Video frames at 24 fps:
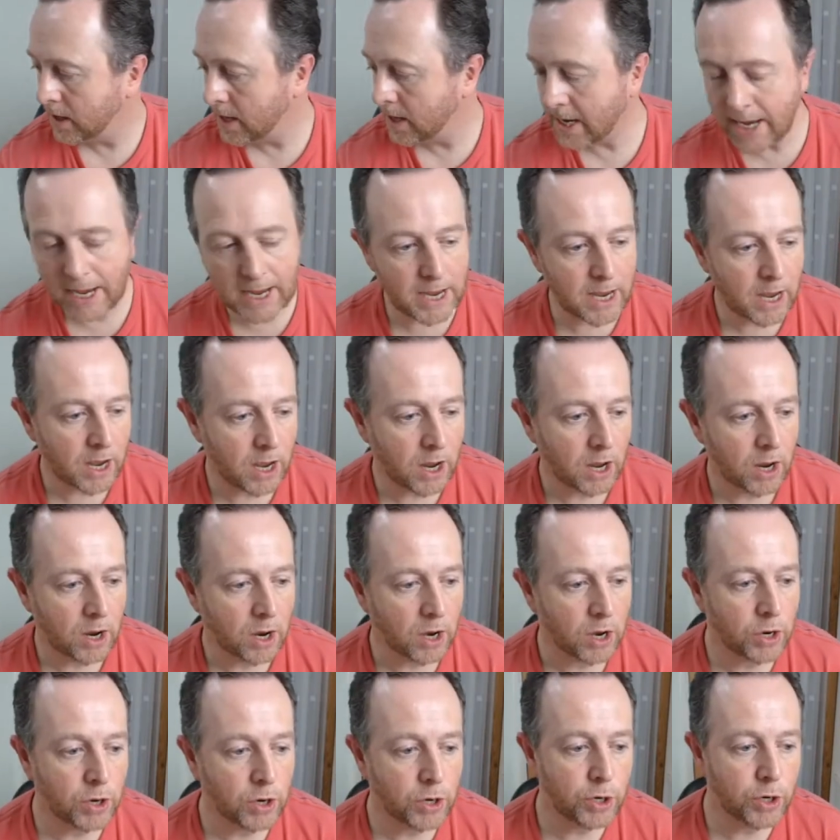The
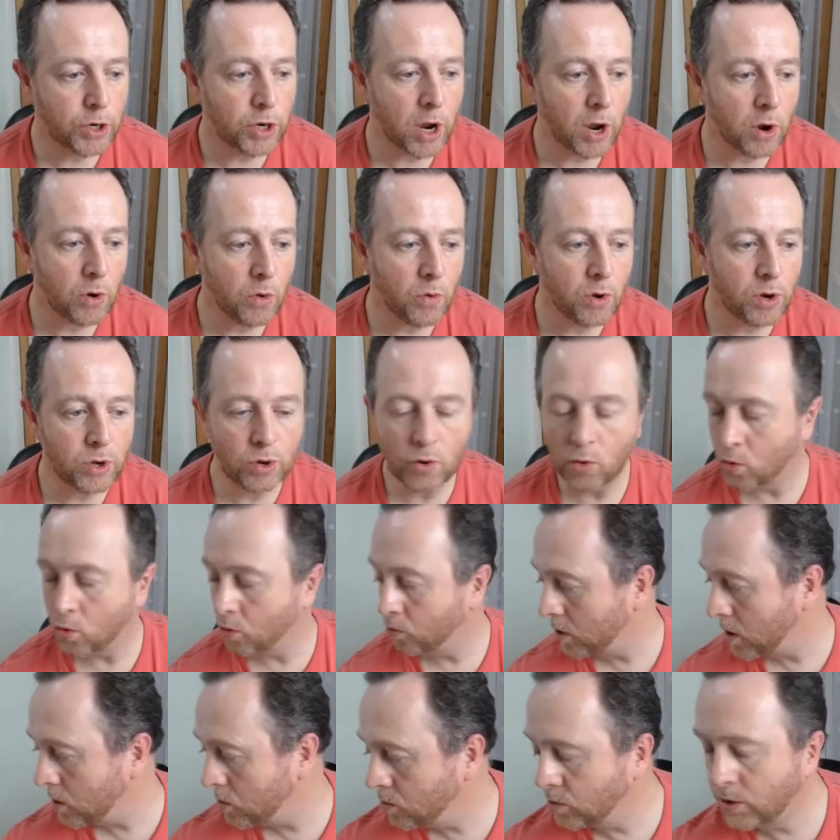know
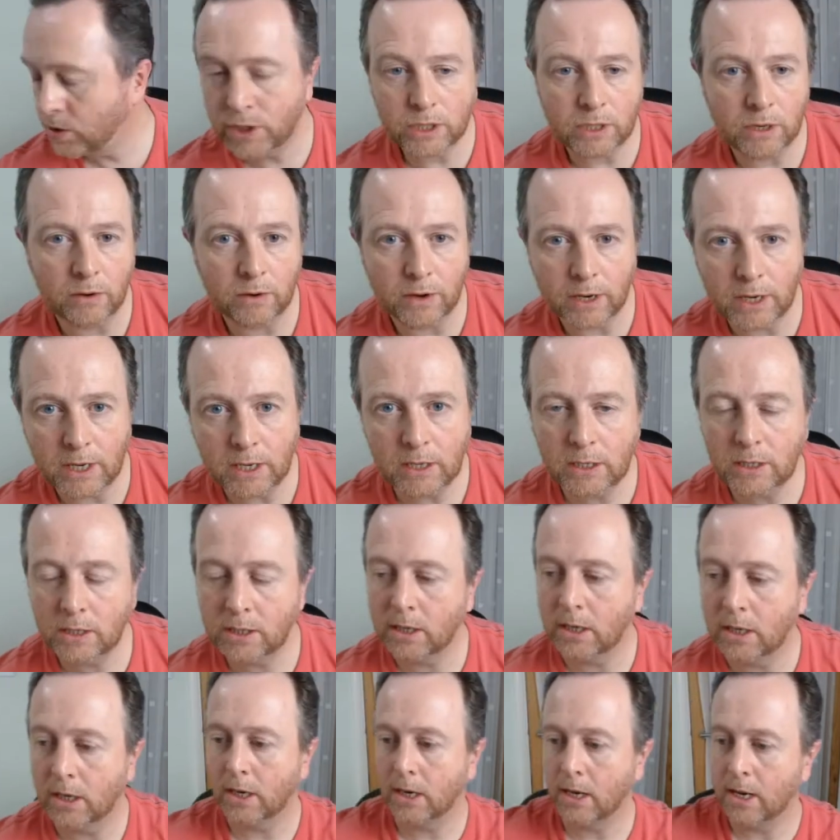your road
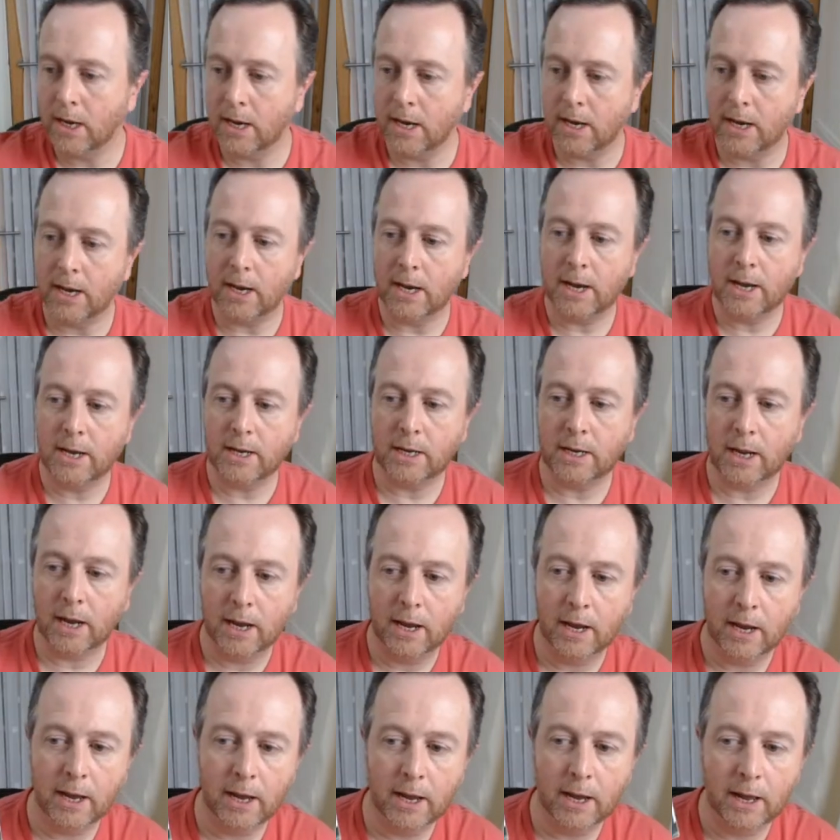signs is
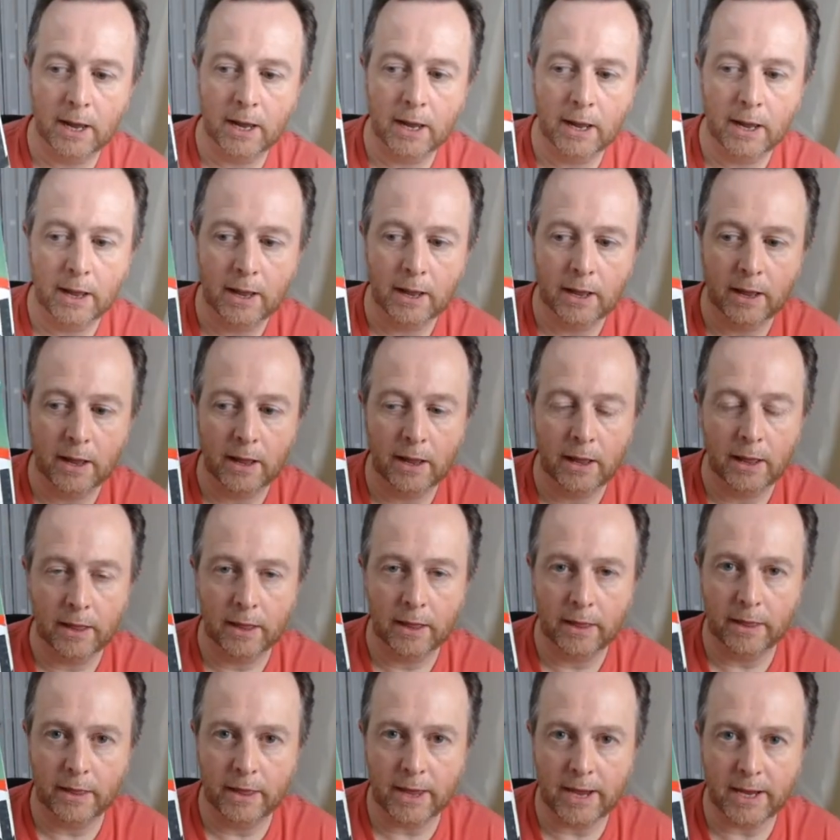
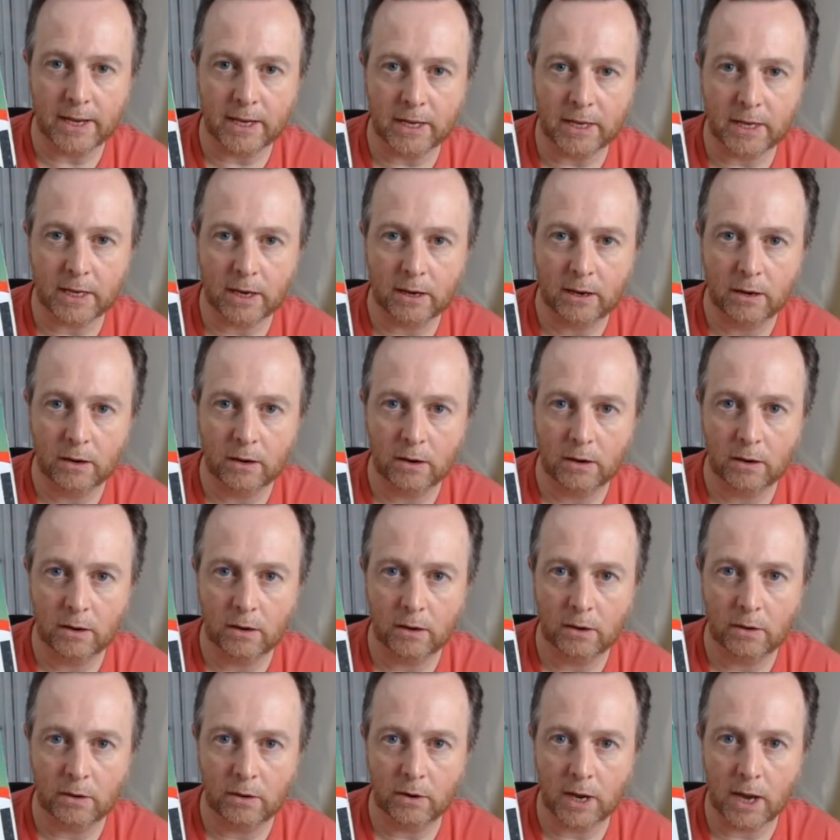this,
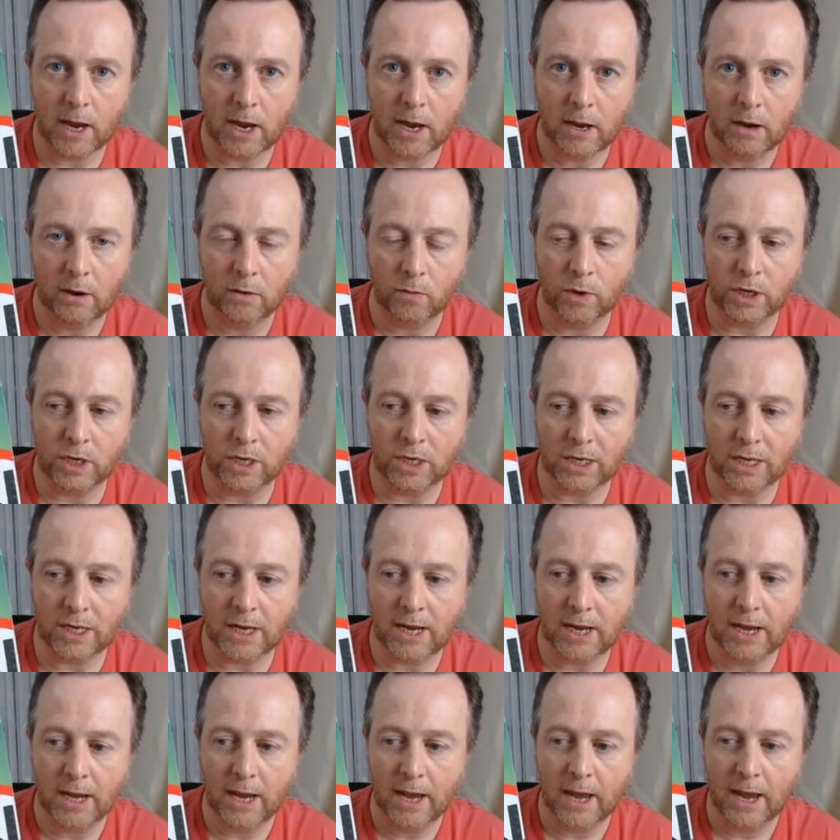okay, which is
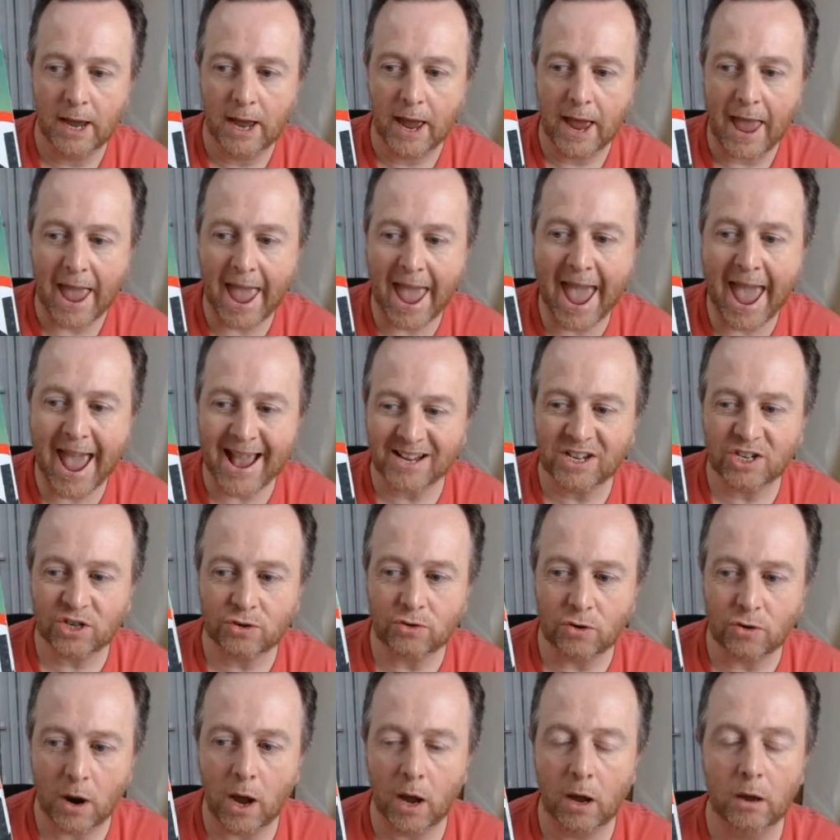the
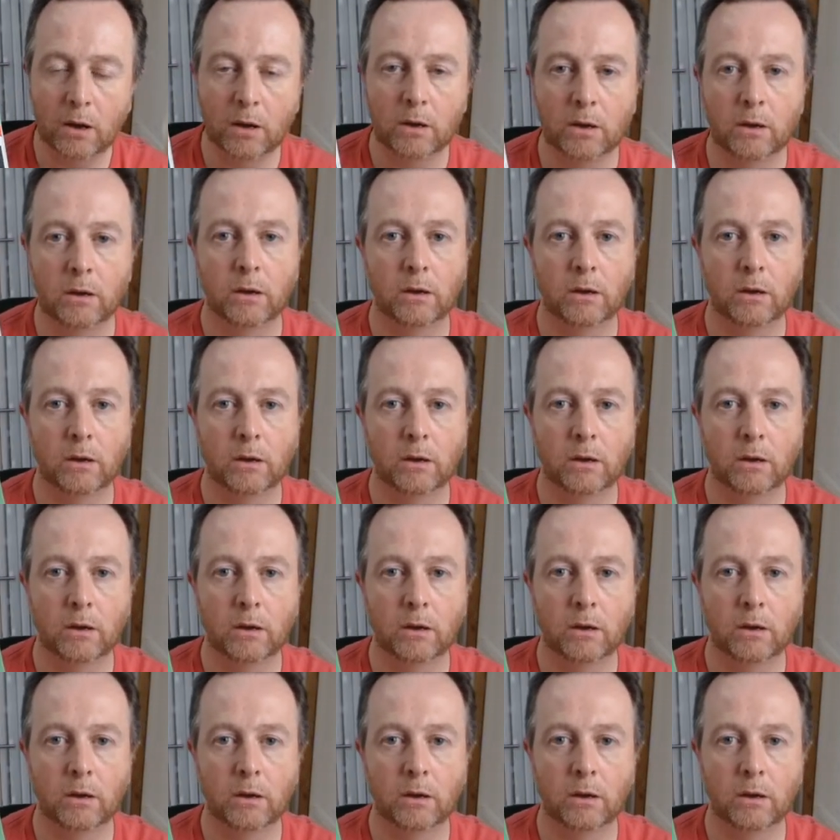extra